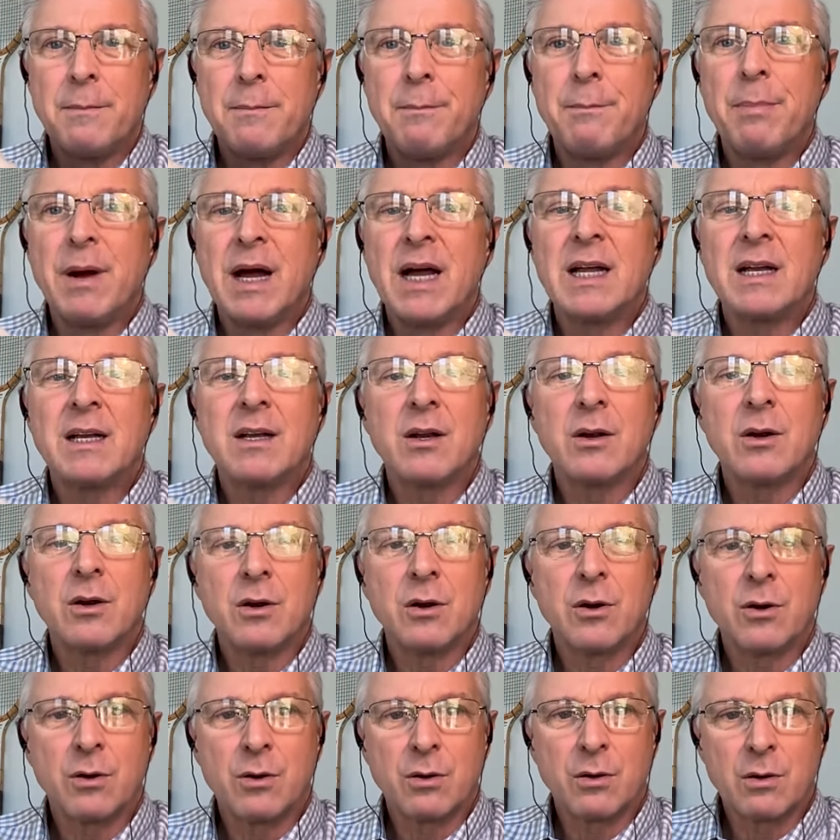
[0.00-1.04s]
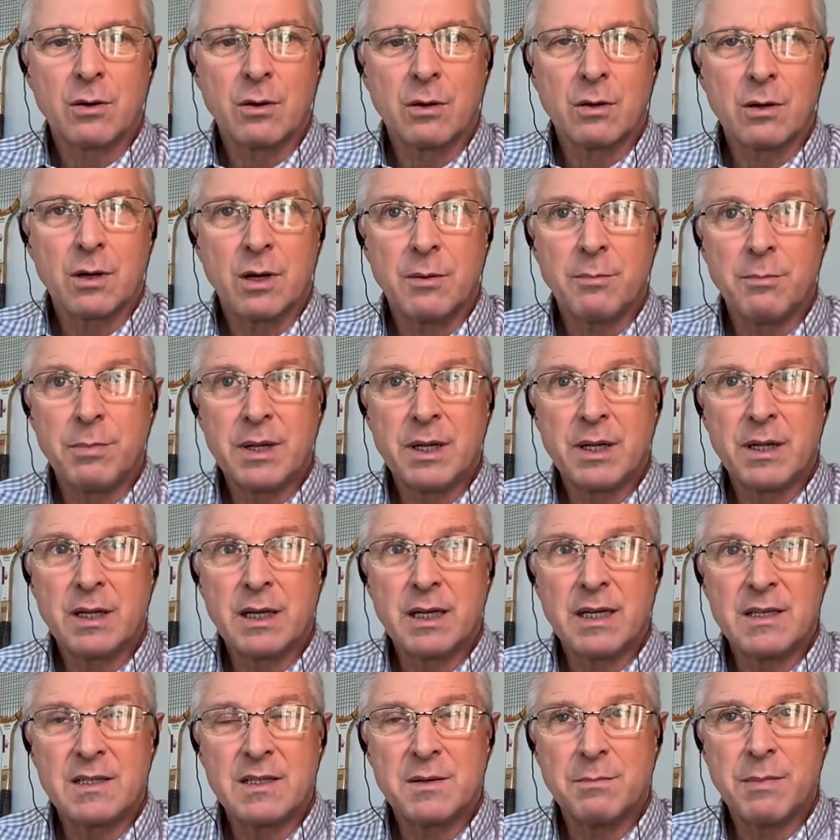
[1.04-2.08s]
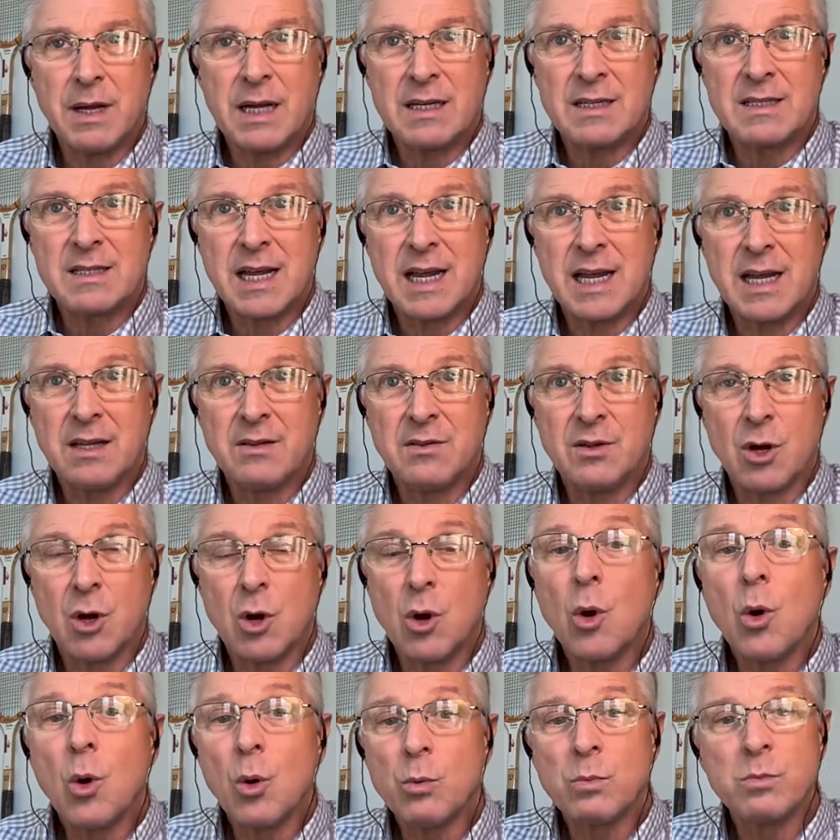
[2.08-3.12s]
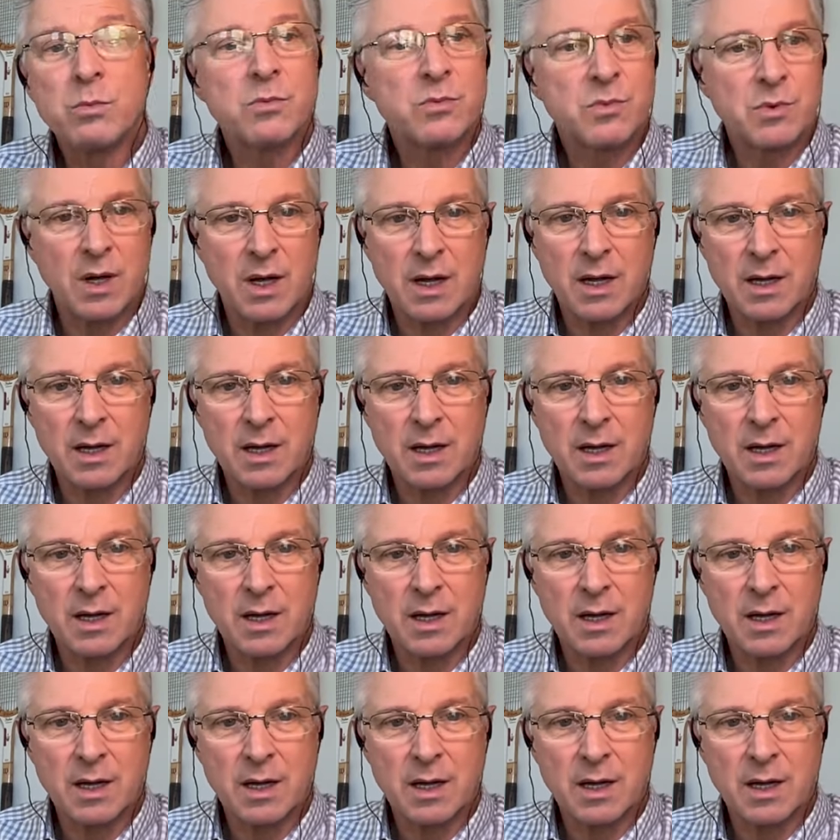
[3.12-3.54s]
But her ability to maintain the home,